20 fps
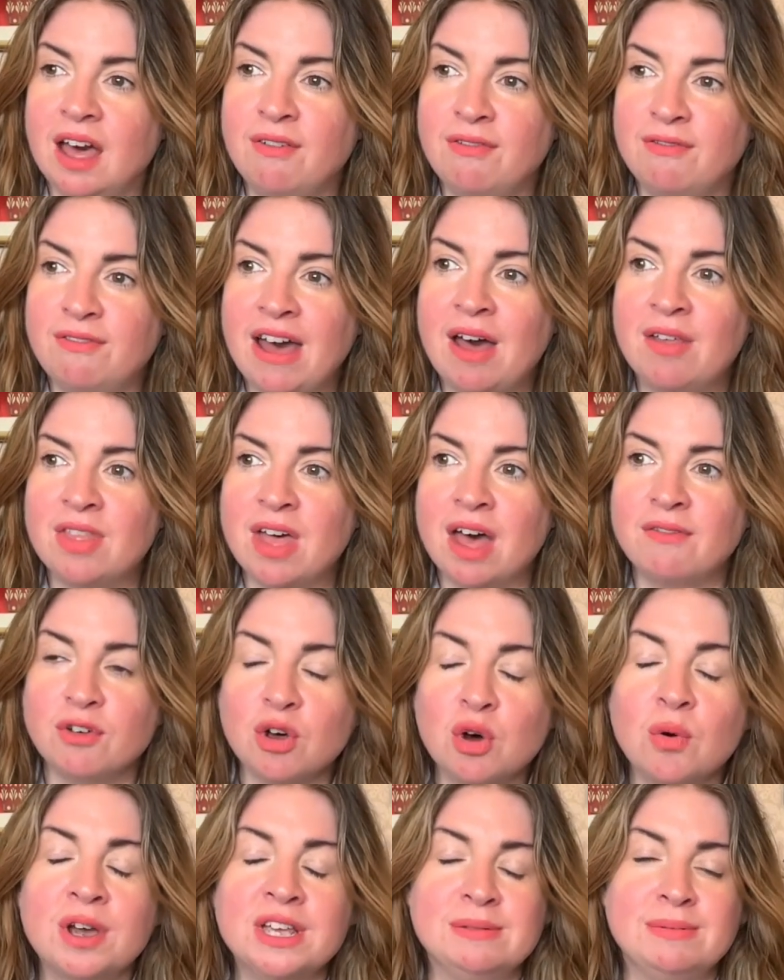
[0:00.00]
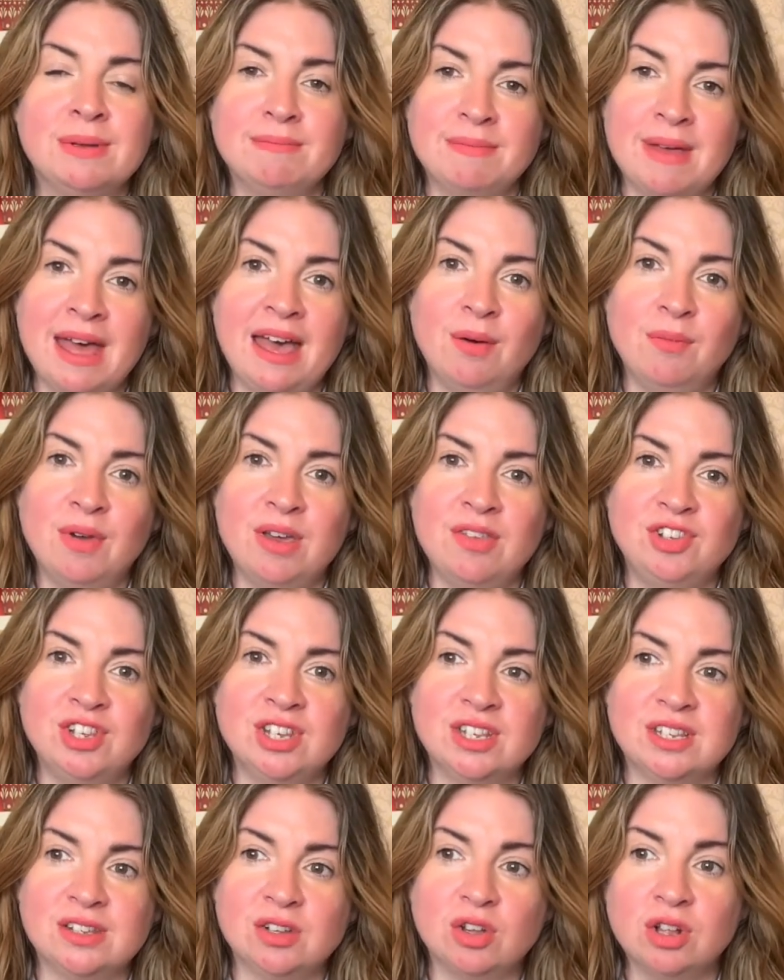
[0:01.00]
I've found that I've always been met with
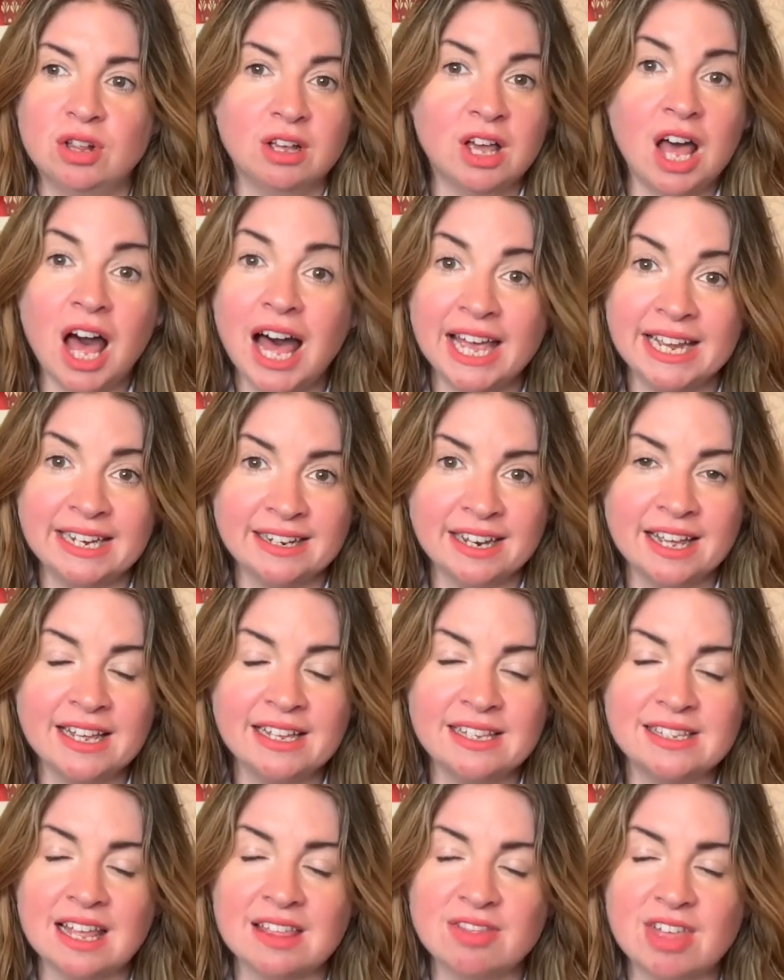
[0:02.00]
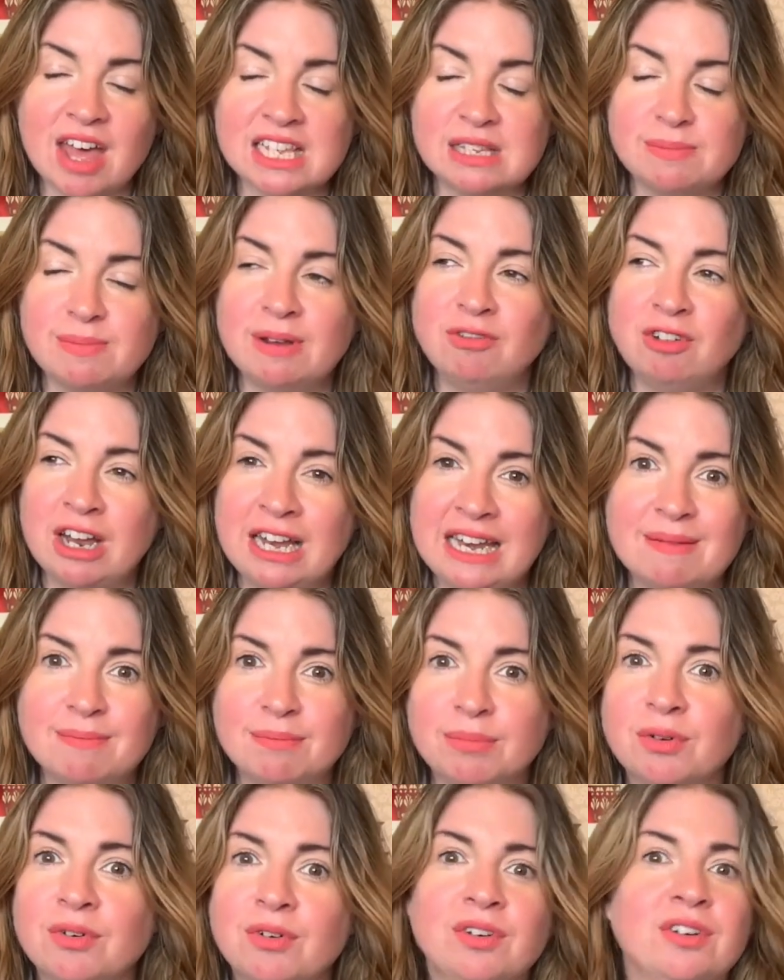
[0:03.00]
just kindness, and that's been really
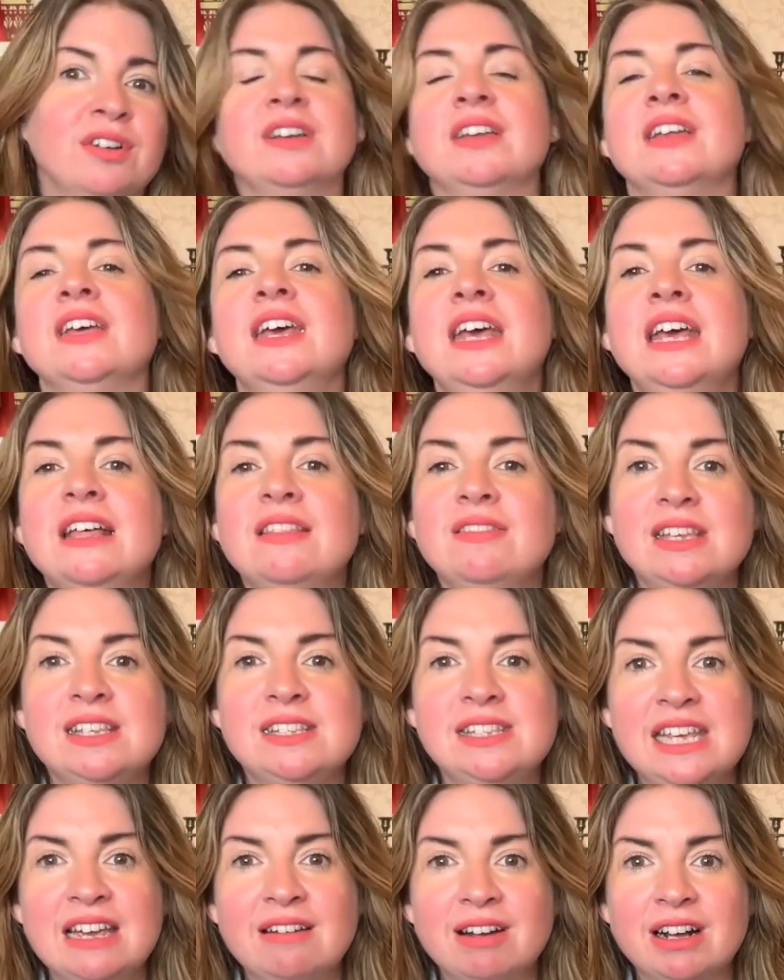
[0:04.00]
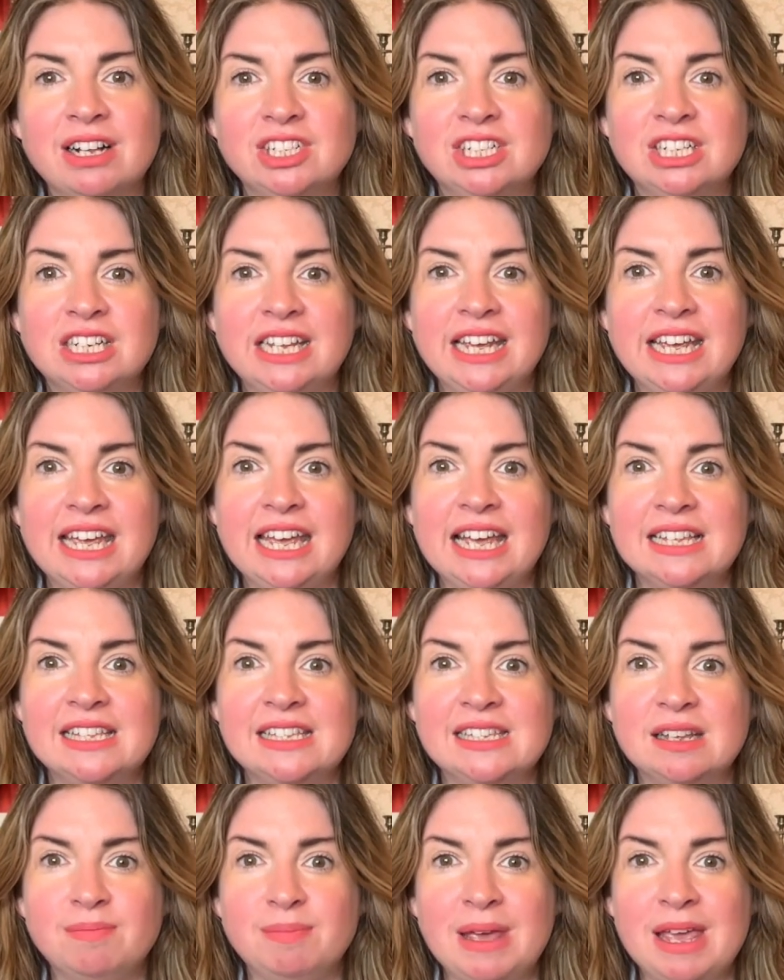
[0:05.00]
important this year actually,
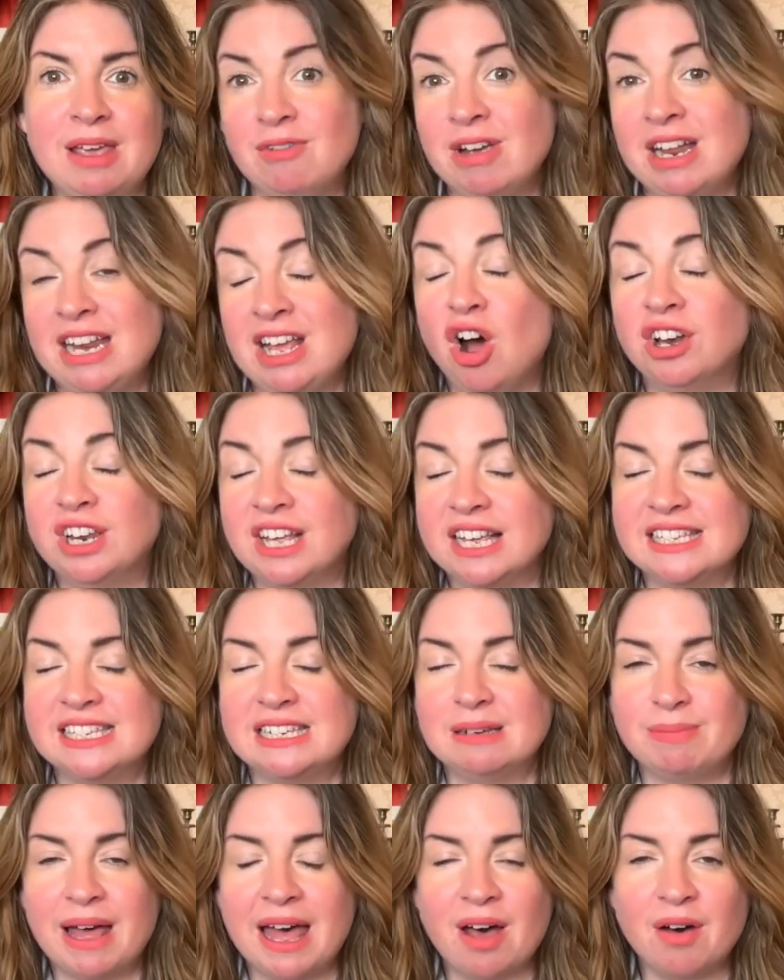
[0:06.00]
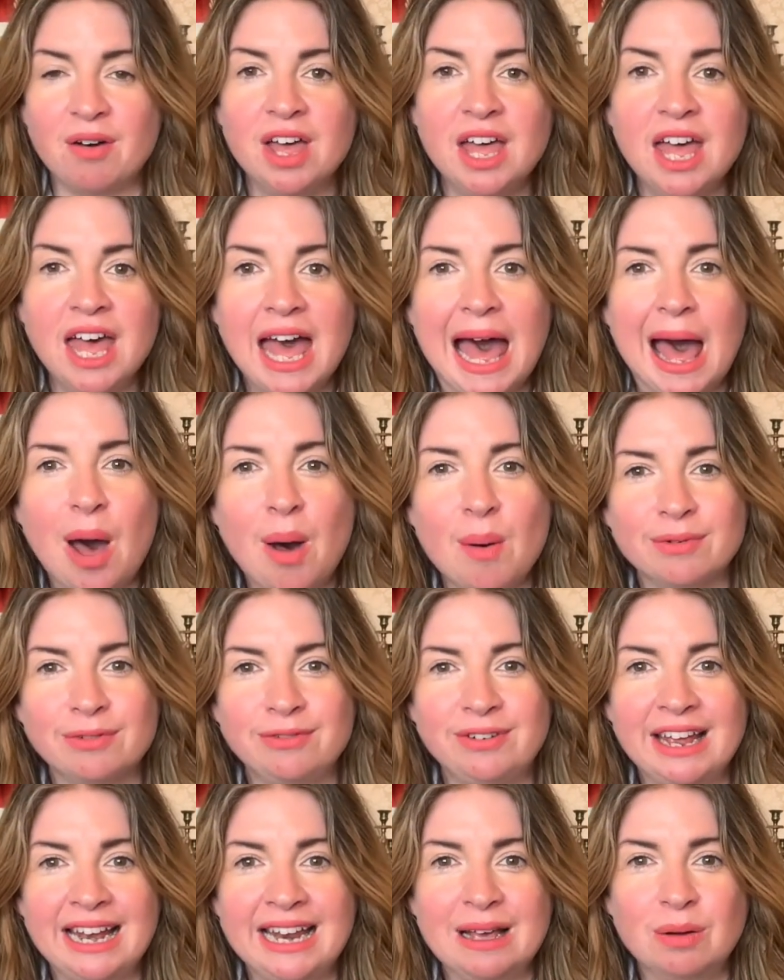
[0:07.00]
is to be really honest about how I'm
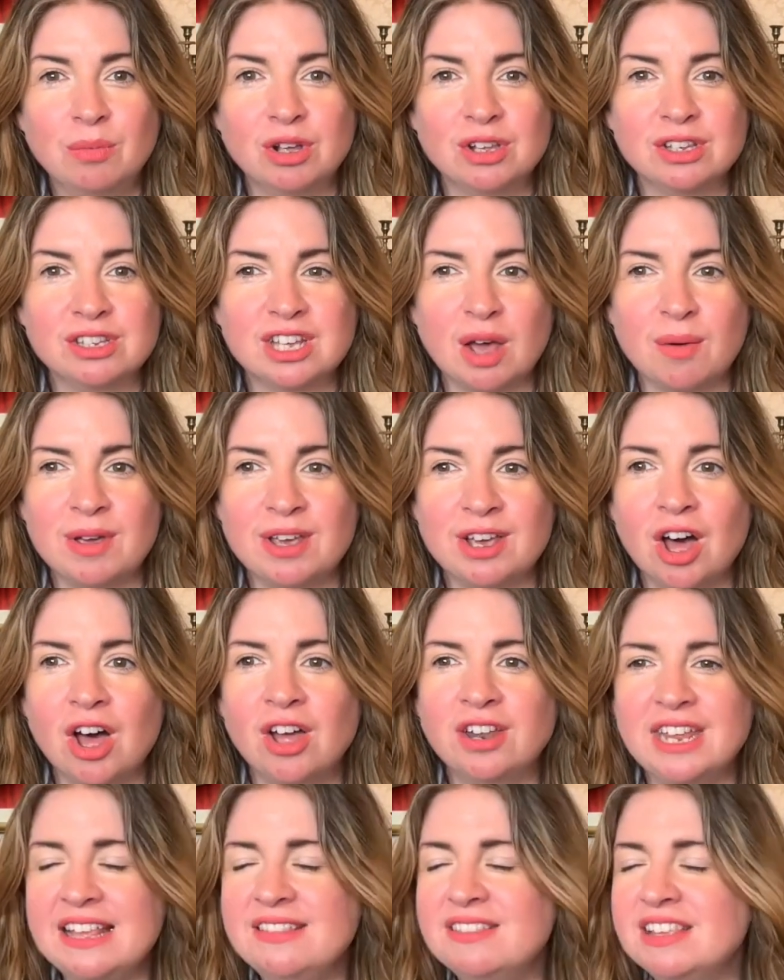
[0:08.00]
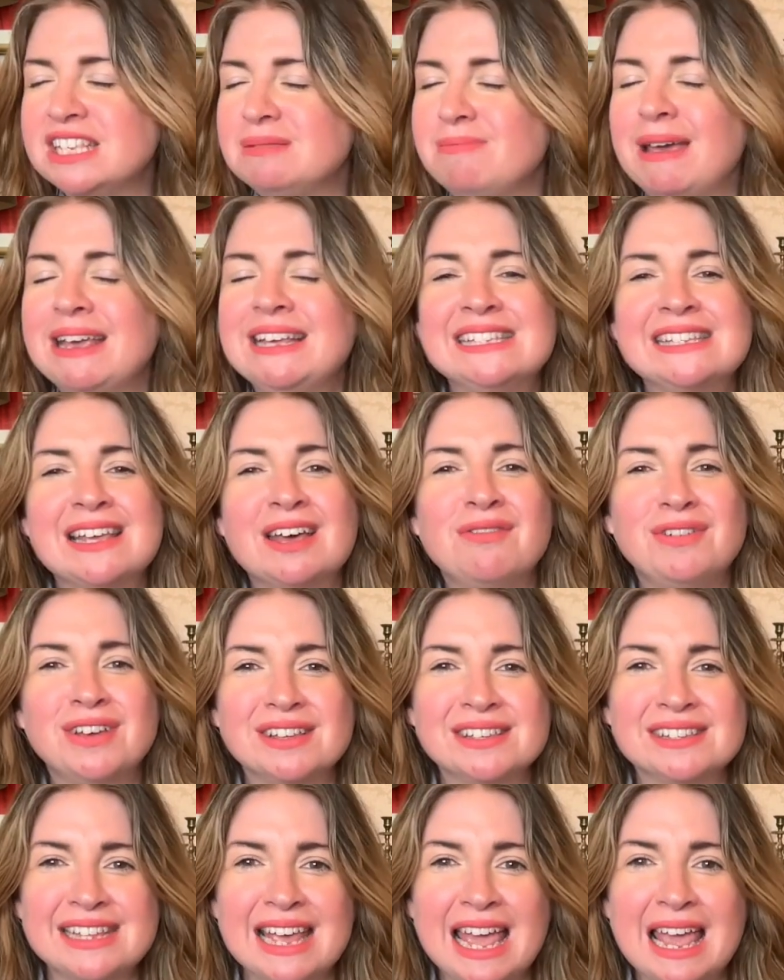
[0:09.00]
feeling and what's going on in the spaces I
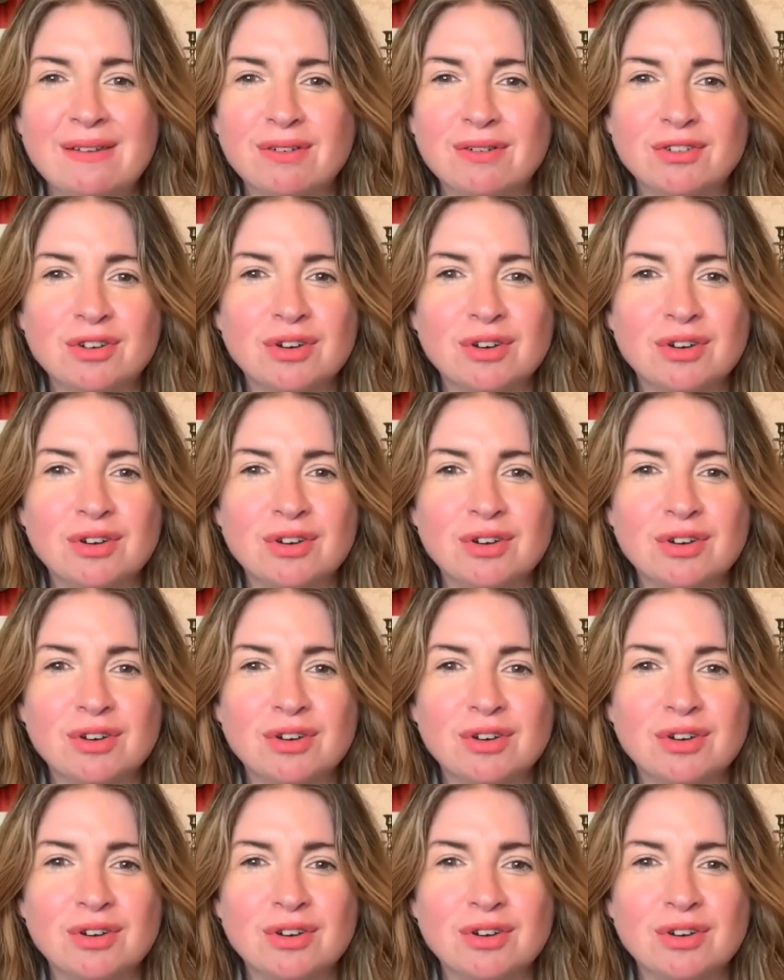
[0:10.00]
feel safe.